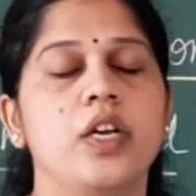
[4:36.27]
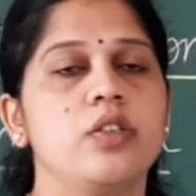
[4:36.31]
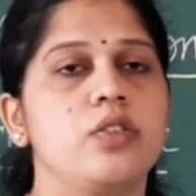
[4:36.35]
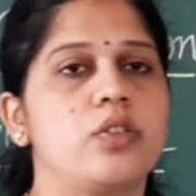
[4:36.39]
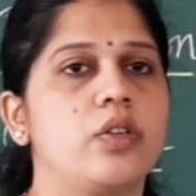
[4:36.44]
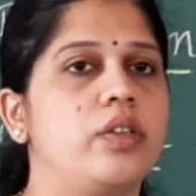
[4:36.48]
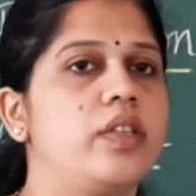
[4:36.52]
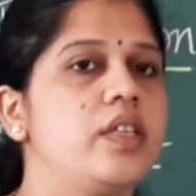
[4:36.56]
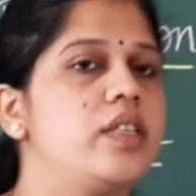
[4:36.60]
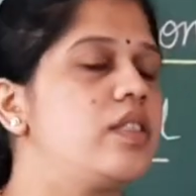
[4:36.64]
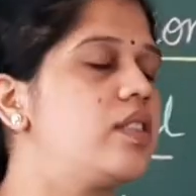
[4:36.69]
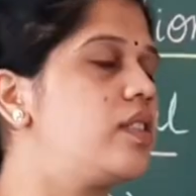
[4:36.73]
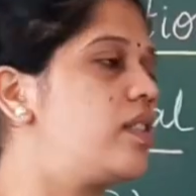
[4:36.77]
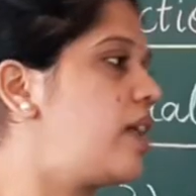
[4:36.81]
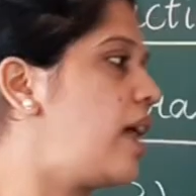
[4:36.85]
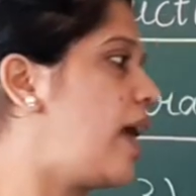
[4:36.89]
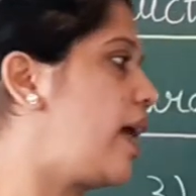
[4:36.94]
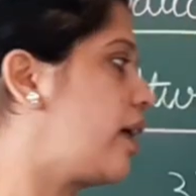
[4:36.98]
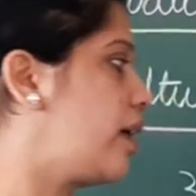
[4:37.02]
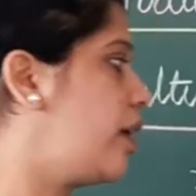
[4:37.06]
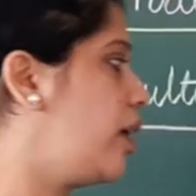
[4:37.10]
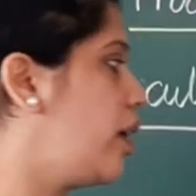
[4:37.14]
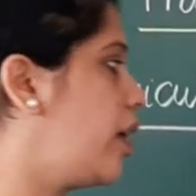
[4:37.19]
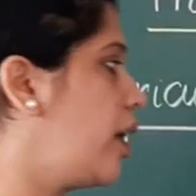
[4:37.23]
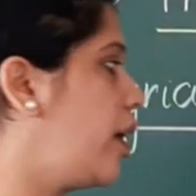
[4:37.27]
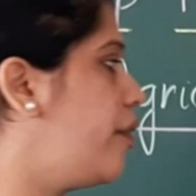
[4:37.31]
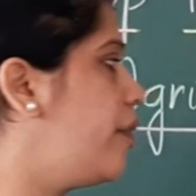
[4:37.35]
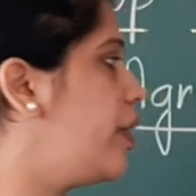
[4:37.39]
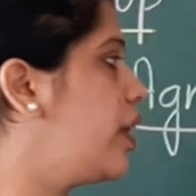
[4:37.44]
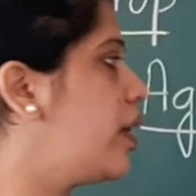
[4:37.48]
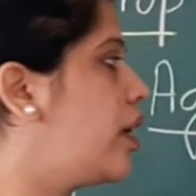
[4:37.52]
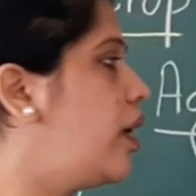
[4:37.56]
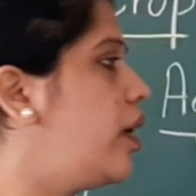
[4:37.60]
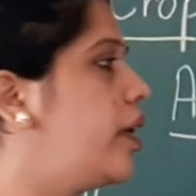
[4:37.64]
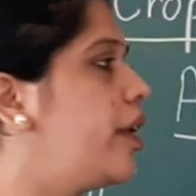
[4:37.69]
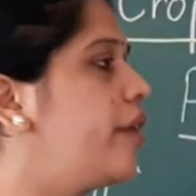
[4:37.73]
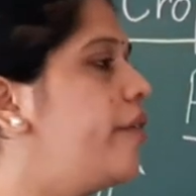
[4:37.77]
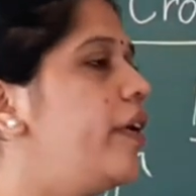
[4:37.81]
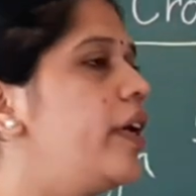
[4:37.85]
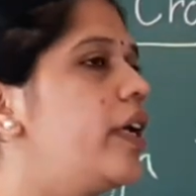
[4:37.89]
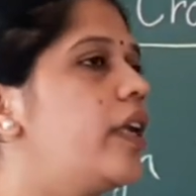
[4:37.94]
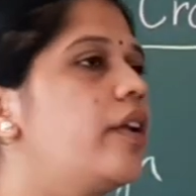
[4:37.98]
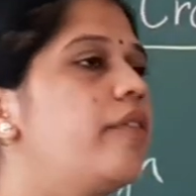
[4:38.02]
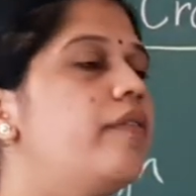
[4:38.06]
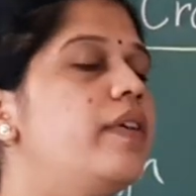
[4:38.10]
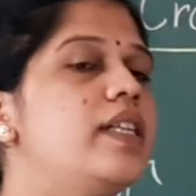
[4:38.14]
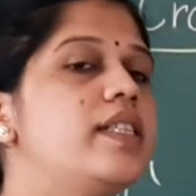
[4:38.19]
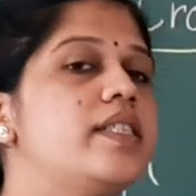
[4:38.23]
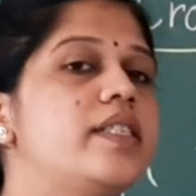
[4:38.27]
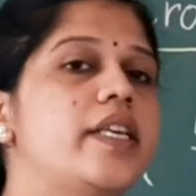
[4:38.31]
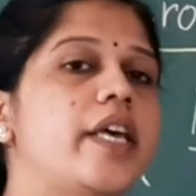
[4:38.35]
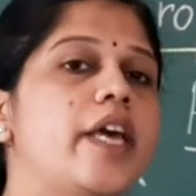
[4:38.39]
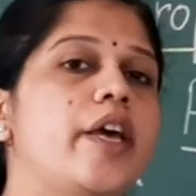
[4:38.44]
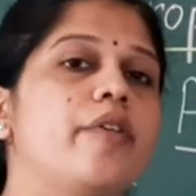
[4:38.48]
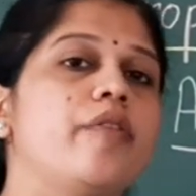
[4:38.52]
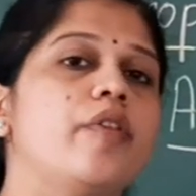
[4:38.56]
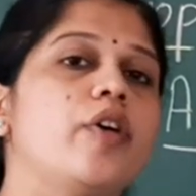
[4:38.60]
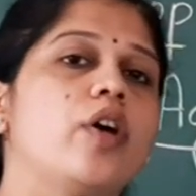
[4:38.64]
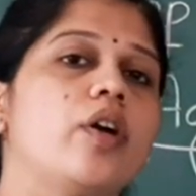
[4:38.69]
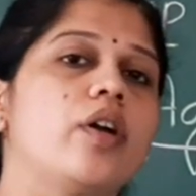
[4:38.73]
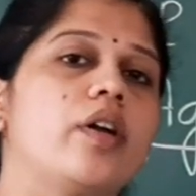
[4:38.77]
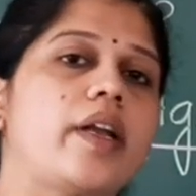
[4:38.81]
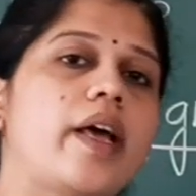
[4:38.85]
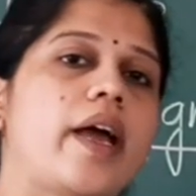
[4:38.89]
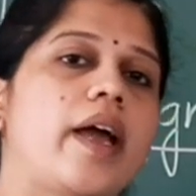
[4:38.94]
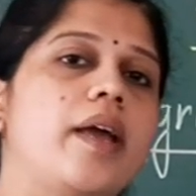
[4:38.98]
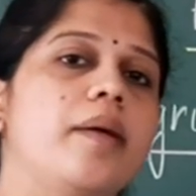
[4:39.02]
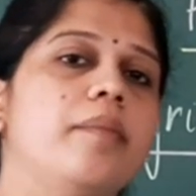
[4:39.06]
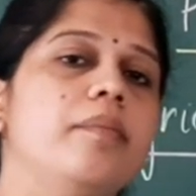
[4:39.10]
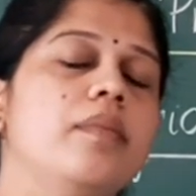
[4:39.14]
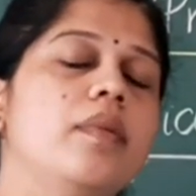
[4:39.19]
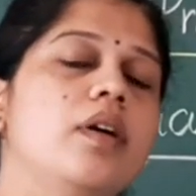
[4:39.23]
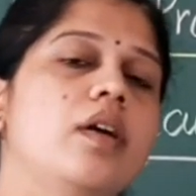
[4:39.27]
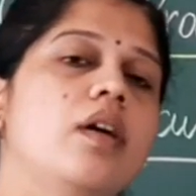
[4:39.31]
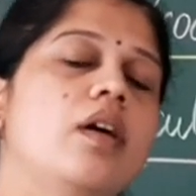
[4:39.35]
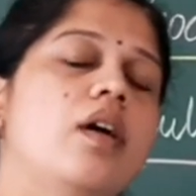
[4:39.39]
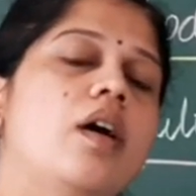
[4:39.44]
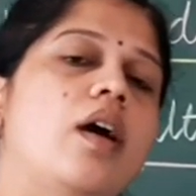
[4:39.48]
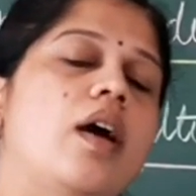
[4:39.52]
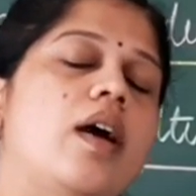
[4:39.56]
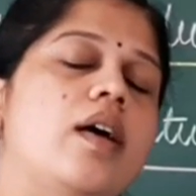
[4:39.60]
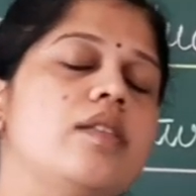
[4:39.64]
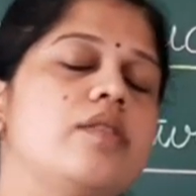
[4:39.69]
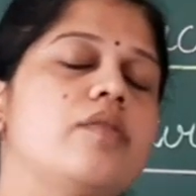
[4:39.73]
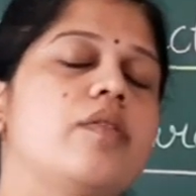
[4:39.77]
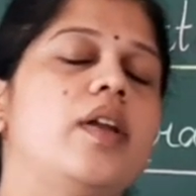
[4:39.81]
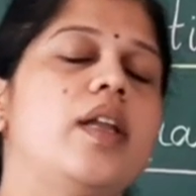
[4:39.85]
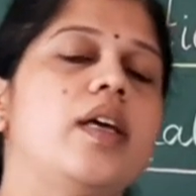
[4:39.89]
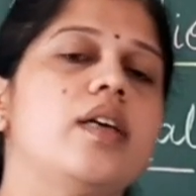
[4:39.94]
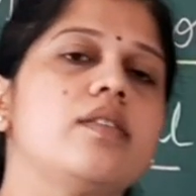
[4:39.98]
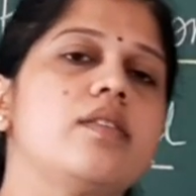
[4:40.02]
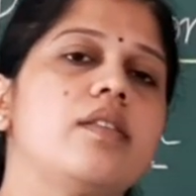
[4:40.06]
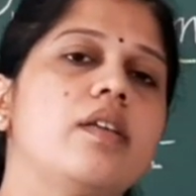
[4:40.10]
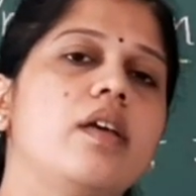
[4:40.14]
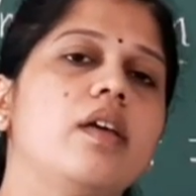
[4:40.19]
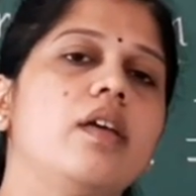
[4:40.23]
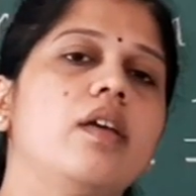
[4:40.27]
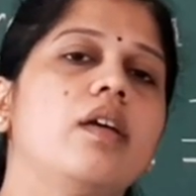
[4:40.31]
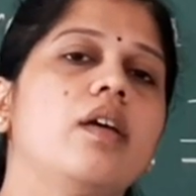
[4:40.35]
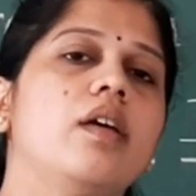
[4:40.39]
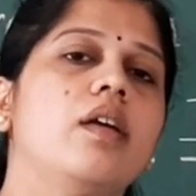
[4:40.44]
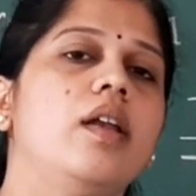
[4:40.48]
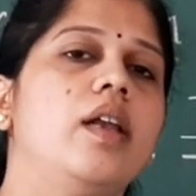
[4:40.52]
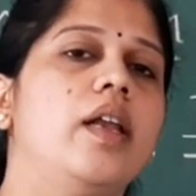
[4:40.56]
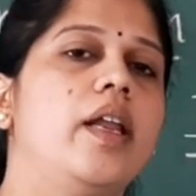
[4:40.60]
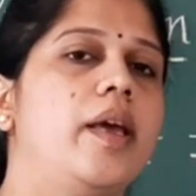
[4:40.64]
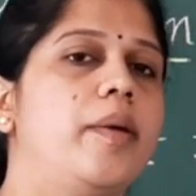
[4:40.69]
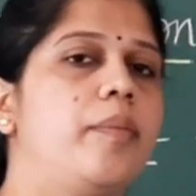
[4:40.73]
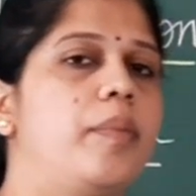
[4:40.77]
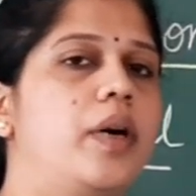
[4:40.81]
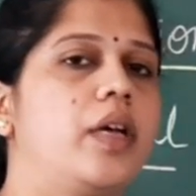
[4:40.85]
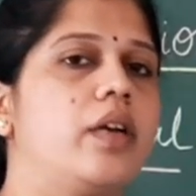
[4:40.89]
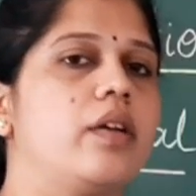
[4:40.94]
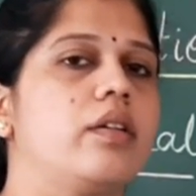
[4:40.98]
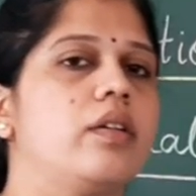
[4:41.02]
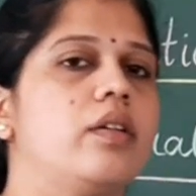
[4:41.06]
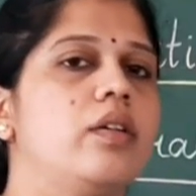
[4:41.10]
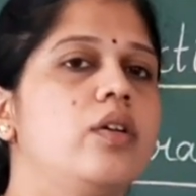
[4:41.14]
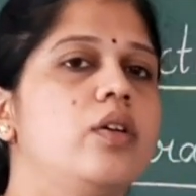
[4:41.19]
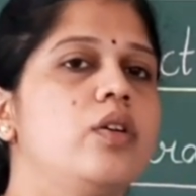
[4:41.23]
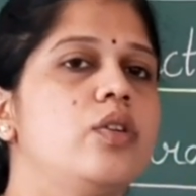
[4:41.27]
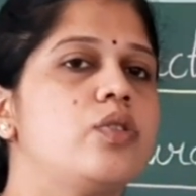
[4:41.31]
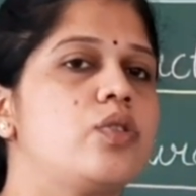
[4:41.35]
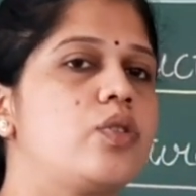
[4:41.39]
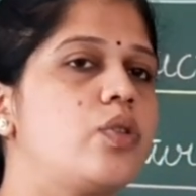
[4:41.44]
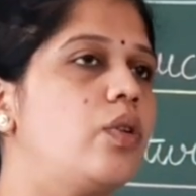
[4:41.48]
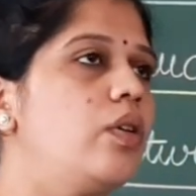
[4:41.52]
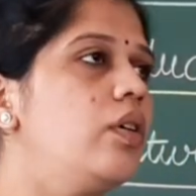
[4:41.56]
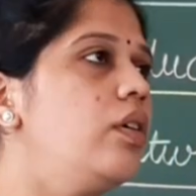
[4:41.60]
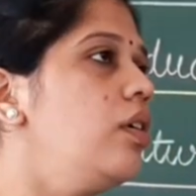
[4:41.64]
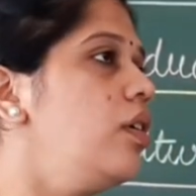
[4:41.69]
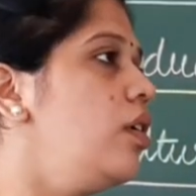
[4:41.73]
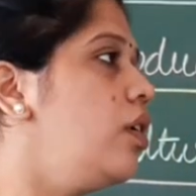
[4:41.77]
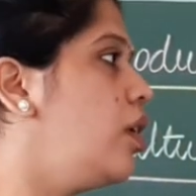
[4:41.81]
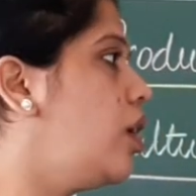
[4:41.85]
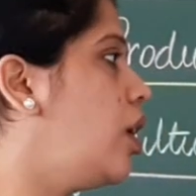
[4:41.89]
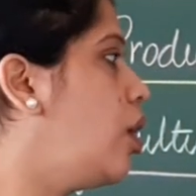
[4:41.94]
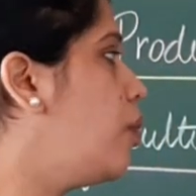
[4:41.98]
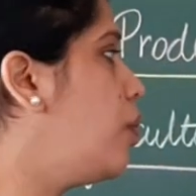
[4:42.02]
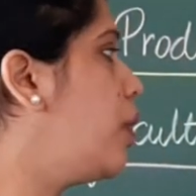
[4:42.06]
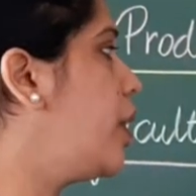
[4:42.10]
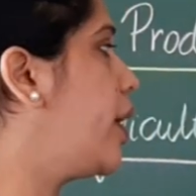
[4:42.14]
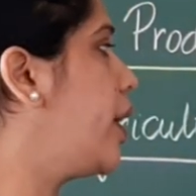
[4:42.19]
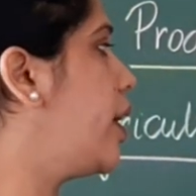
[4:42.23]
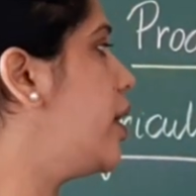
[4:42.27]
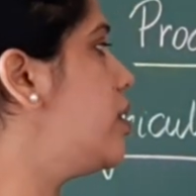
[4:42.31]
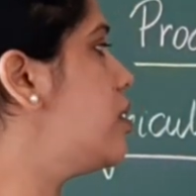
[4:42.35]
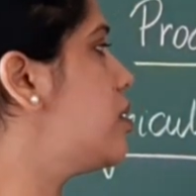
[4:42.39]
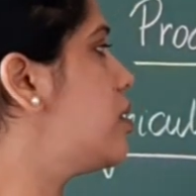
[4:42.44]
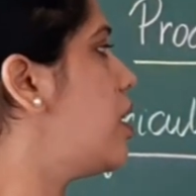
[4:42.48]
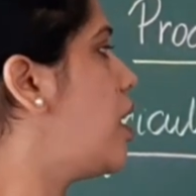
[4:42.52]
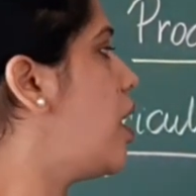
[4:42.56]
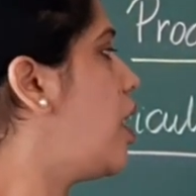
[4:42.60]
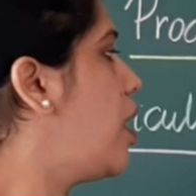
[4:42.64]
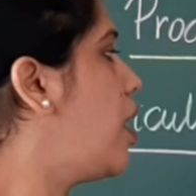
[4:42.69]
So this tractor driven cultivator will save your time as well as the labor. So nowadays